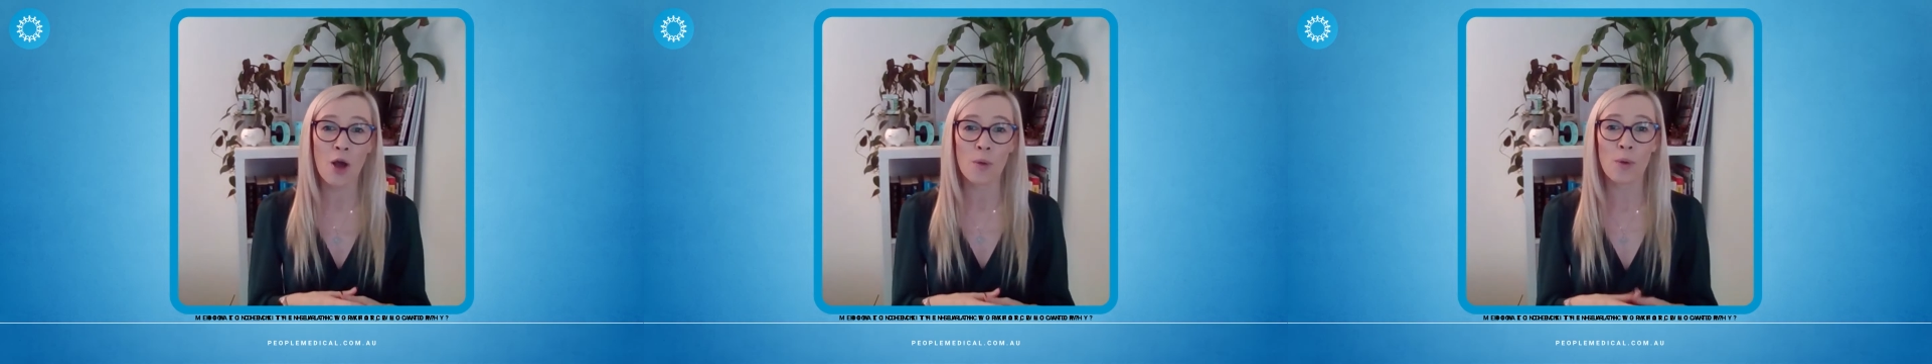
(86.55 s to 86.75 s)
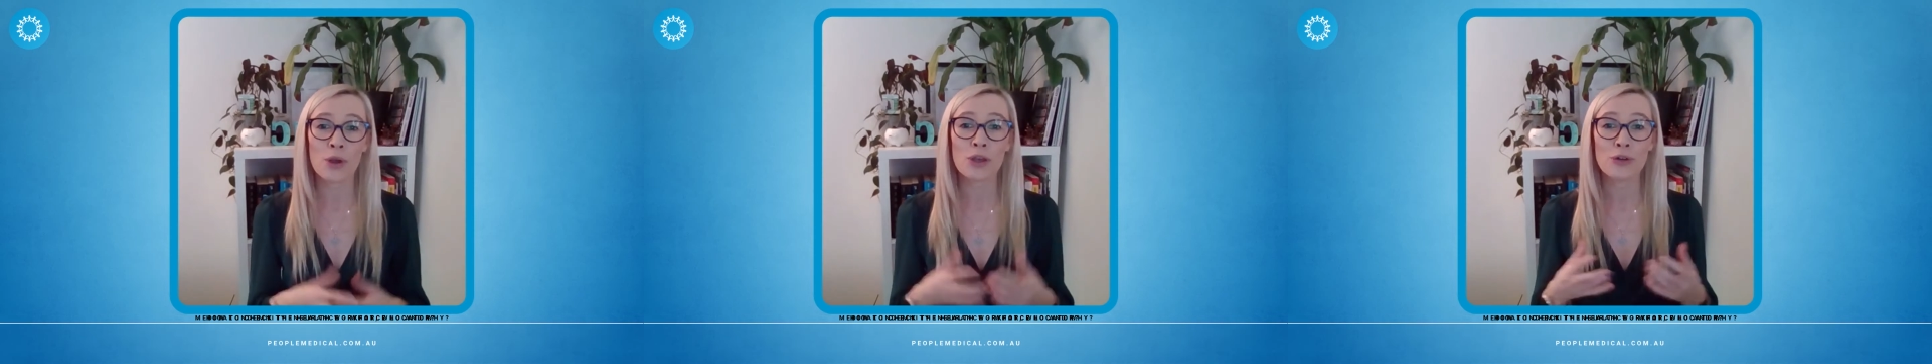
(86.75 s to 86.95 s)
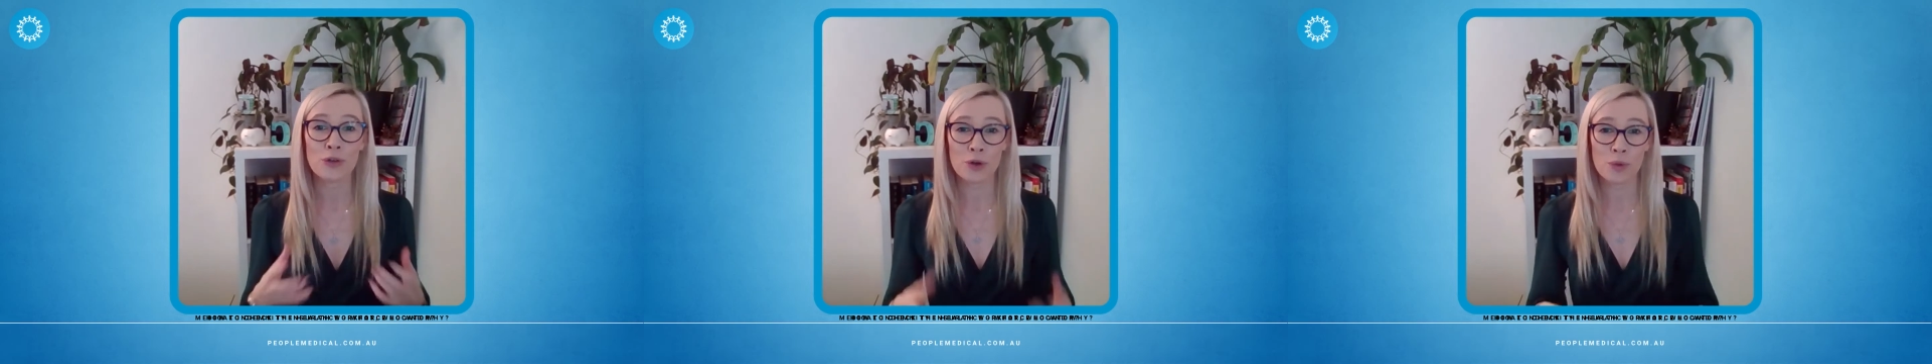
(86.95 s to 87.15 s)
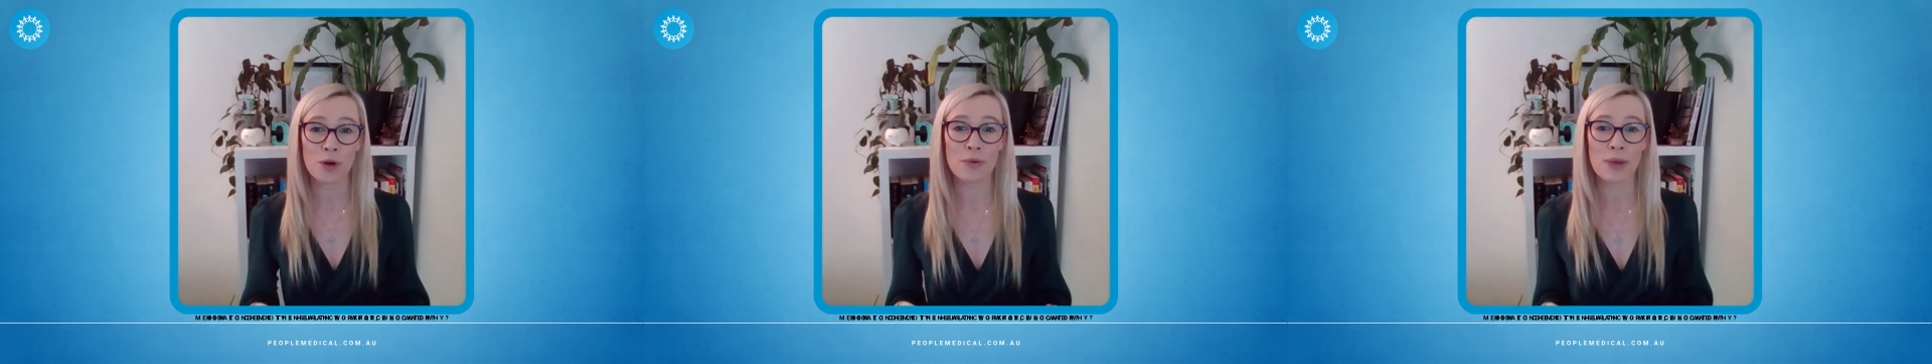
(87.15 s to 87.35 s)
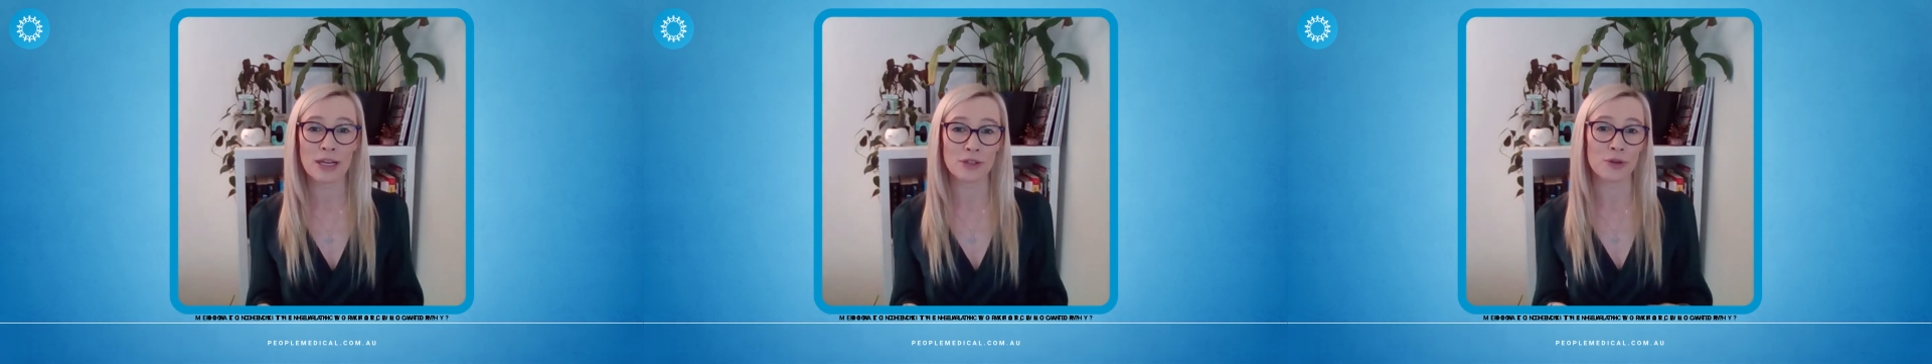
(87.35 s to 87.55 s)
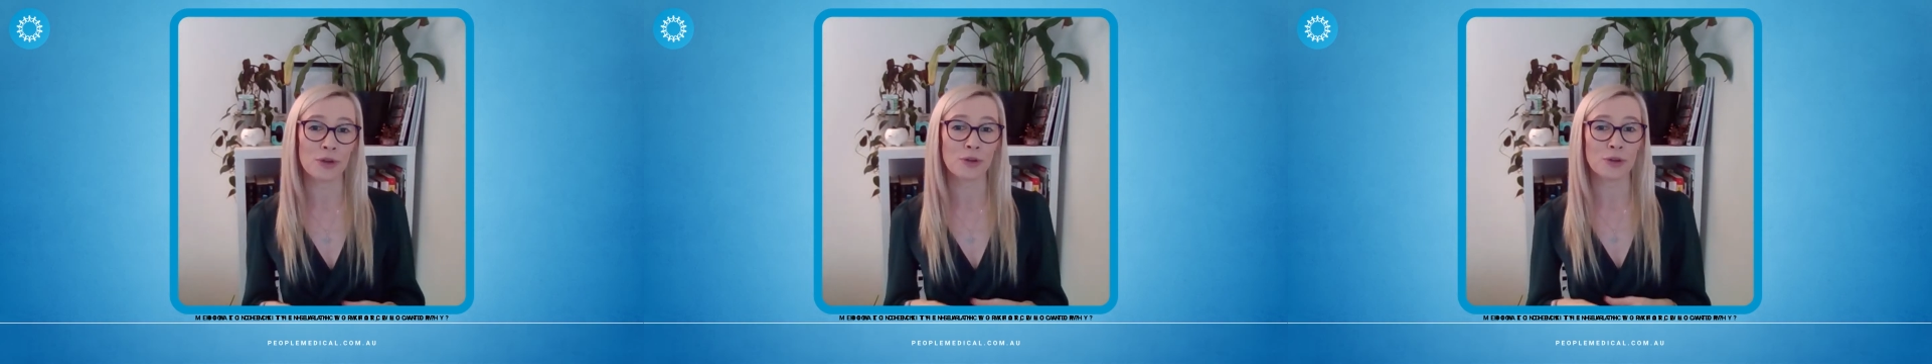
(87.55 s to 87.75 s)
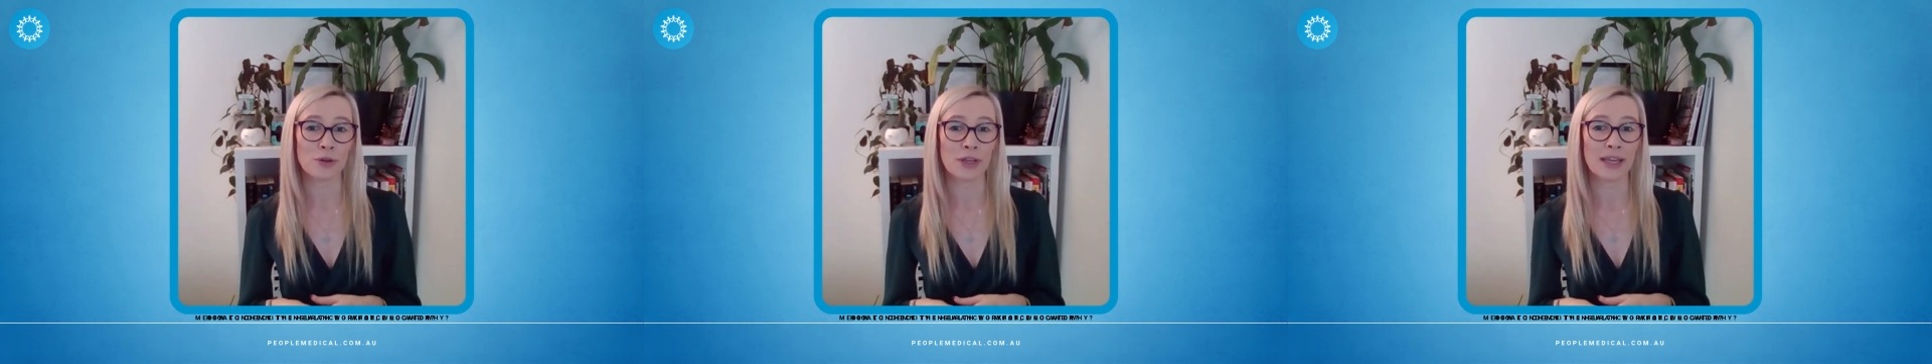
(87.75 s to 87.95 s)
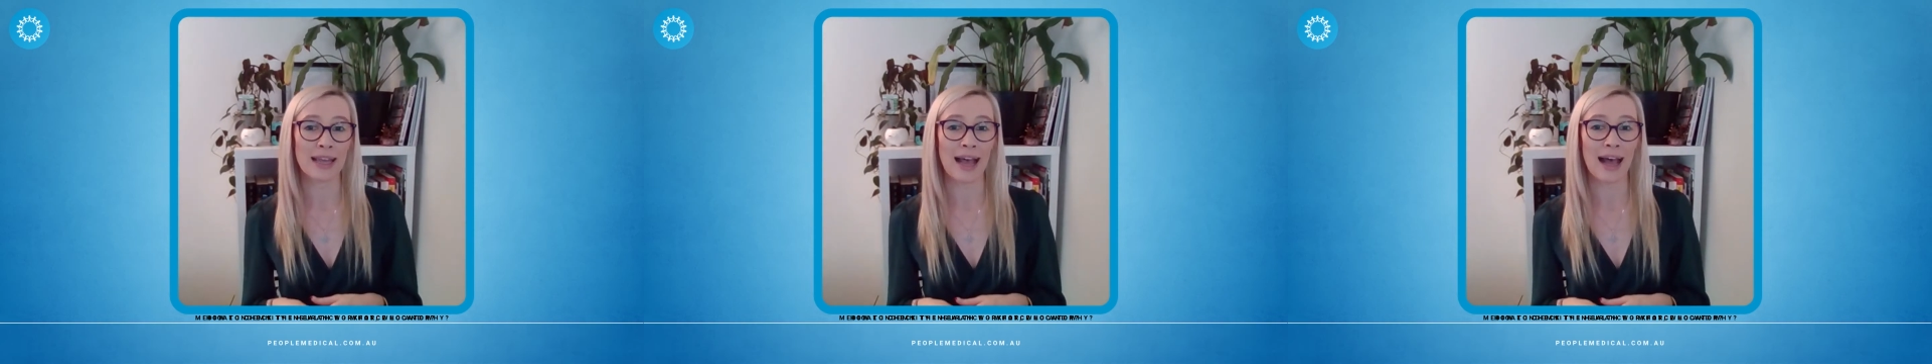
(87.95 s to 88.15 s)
What you do want to make sure you're looking